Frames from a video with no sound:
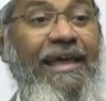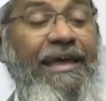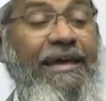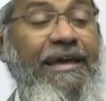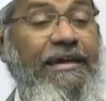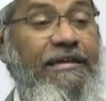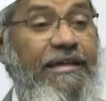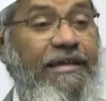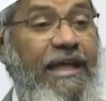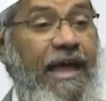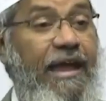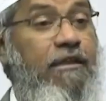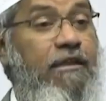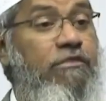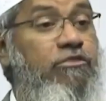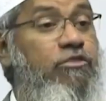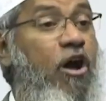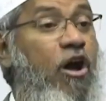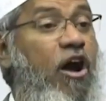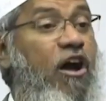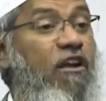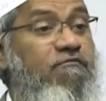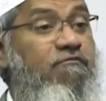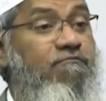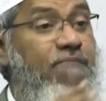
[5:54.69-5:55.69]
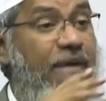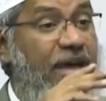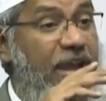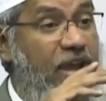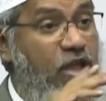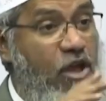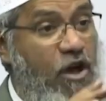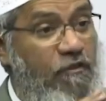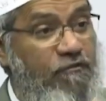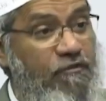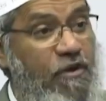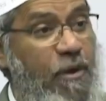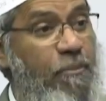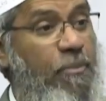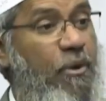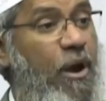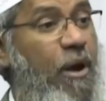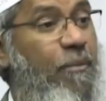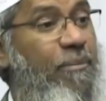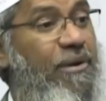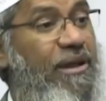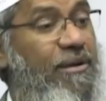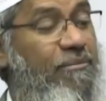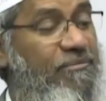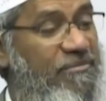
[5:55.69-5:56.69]
It can solve many of your
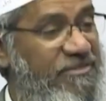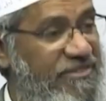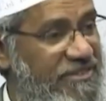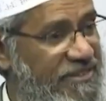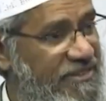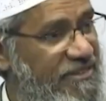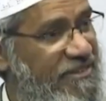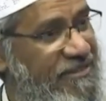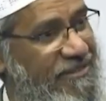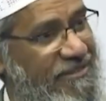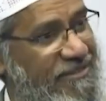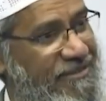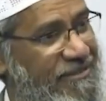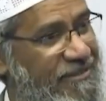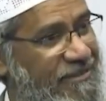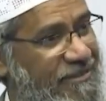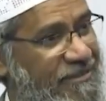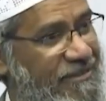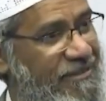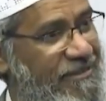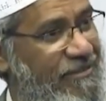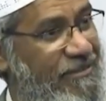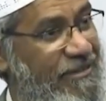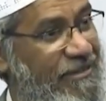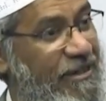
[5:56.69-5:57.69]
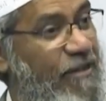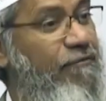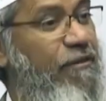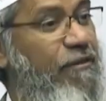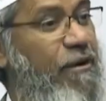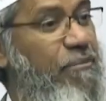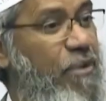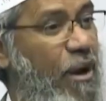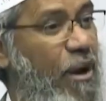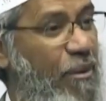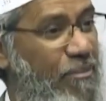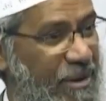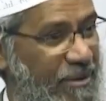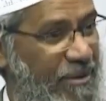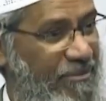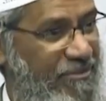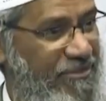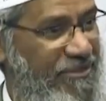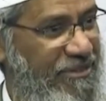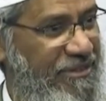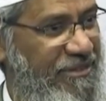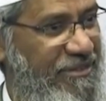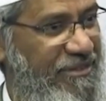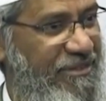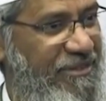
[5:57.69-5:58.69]
problems. Different
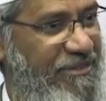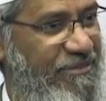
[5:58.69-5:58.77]
problems.